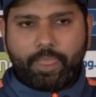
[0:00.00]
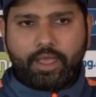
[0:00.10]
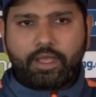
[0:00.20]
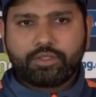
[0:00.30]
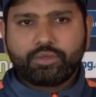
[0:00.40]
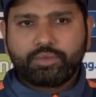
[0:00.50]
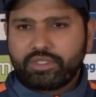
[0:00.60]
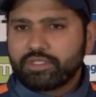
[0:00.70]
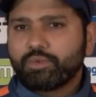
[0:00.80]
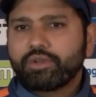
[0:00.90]
Uh, so we
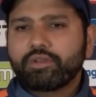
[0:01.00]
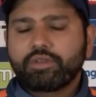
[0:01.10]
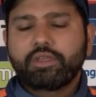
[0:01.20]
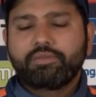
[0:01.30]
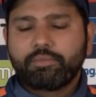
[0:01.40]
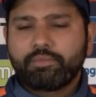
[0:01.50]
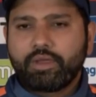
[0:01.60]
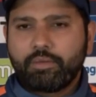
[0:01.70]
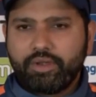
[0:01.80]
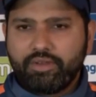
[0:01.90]
just wanted to give him
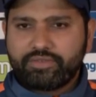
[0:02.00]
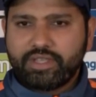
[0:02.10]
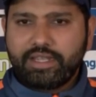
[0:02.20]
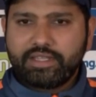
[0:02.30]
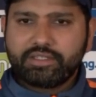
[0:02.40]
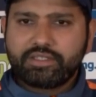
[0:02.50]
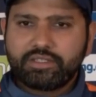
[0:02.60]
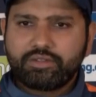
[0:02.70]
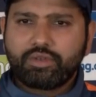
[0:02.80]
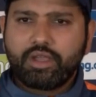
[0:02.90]
a bit of challenge
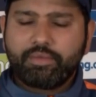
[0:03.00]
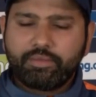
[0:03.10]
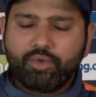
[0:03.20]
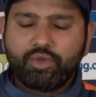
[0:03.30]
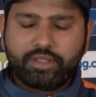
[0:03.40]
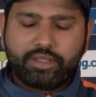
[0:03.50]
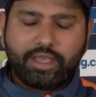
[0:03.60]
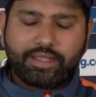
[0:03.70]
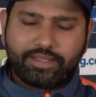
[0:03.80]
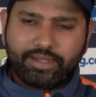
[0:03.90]
to come and bowl
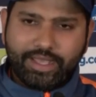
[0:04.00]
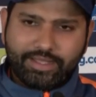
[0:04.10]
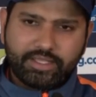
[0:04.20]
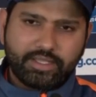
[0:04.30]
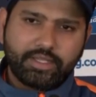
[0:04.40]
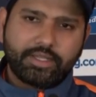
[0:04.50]
at the death